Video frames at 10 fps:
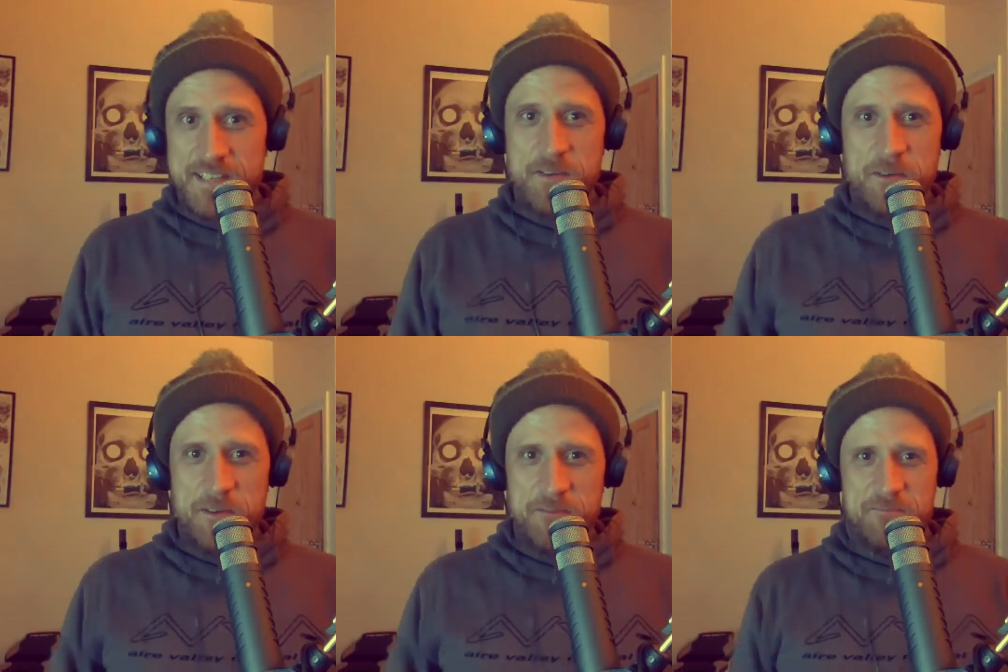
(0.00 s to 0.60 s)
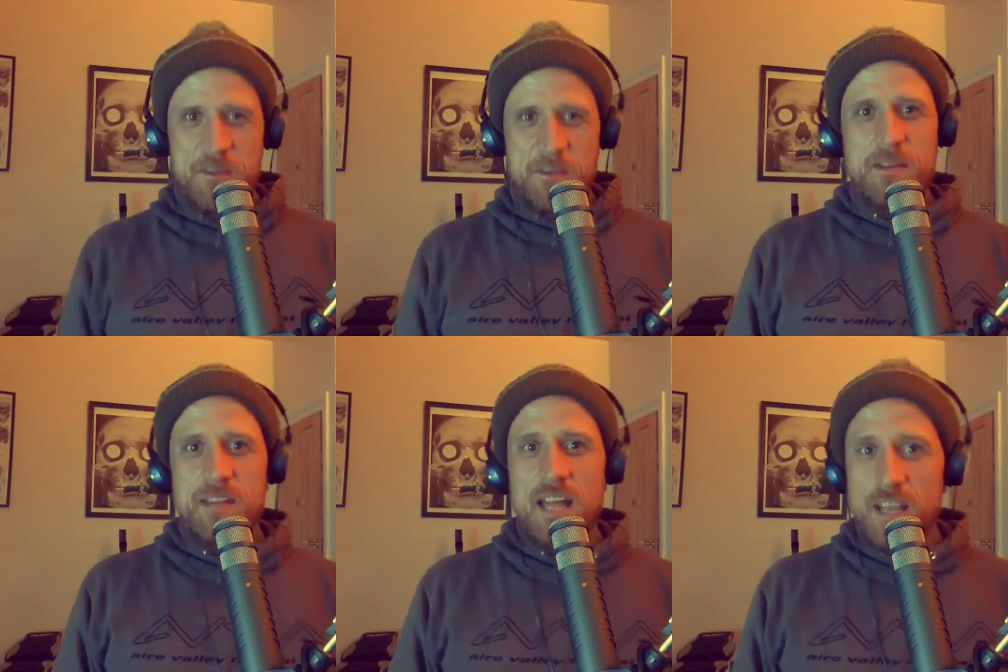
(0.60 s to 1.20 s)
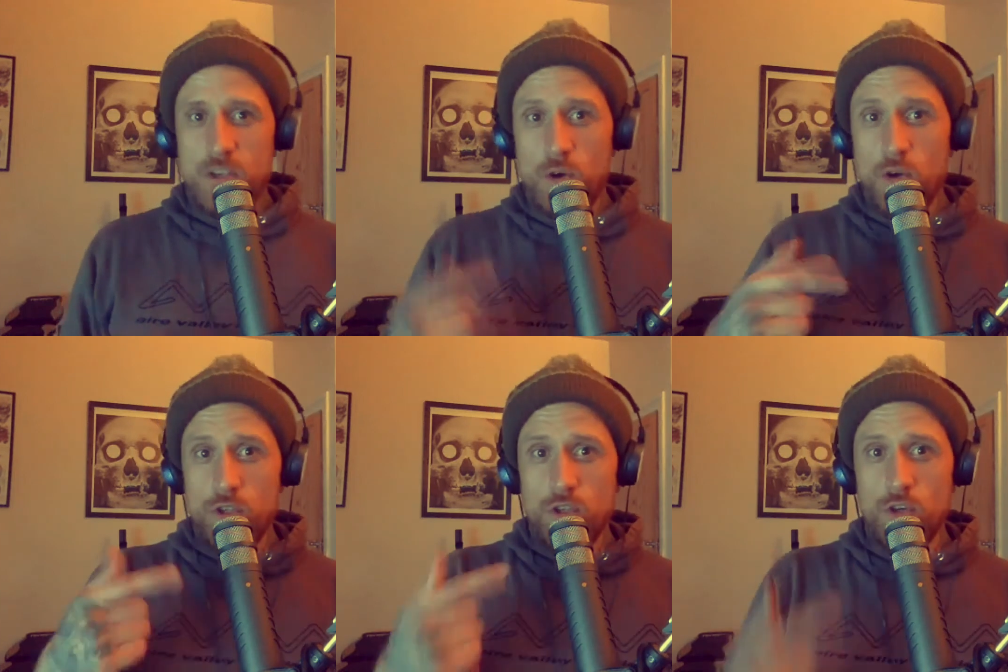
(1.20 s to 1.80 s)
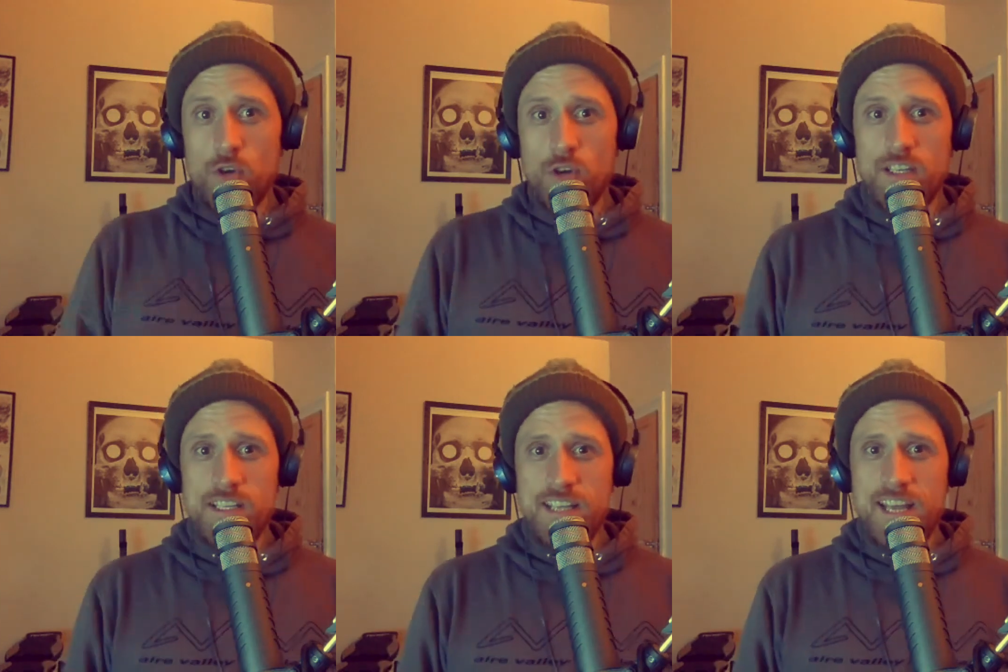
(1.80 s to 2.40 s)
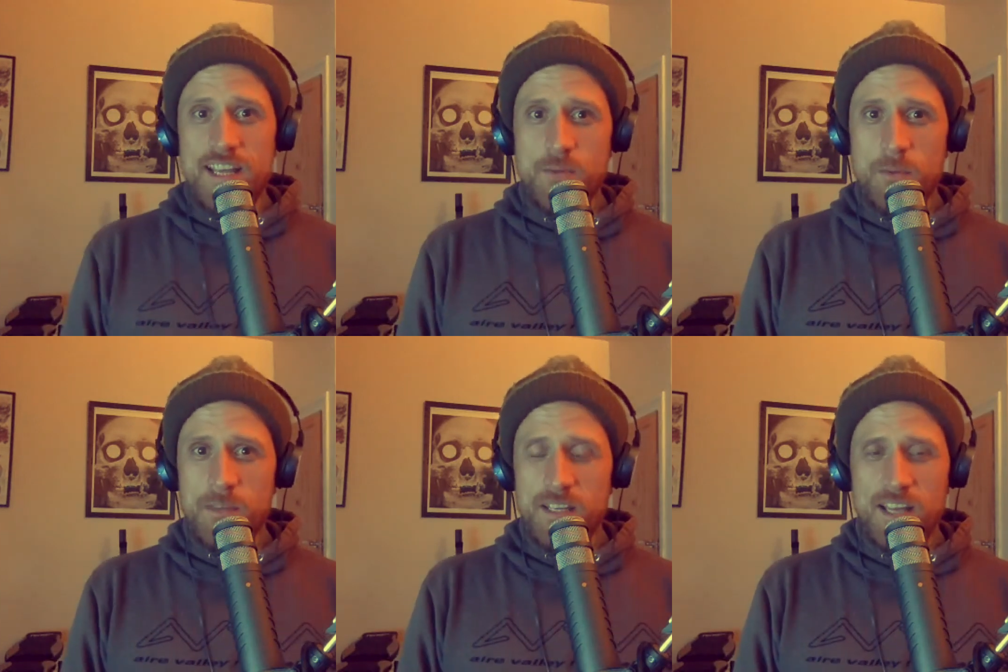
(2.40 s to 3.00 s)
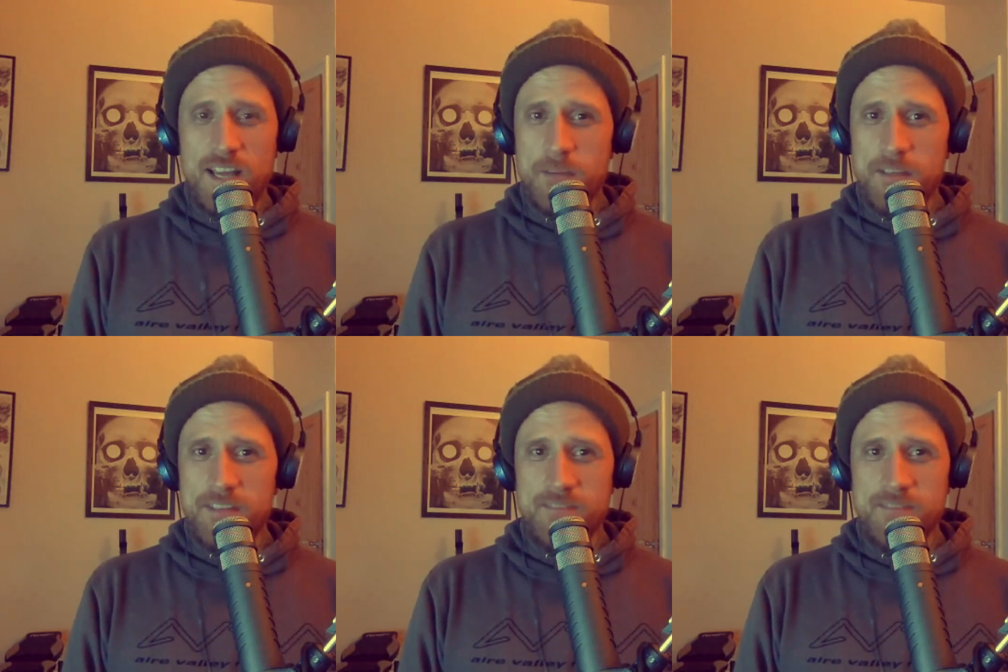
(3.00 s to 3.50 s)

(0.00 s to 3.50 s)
Go on. Like, your early days, what were they like, man?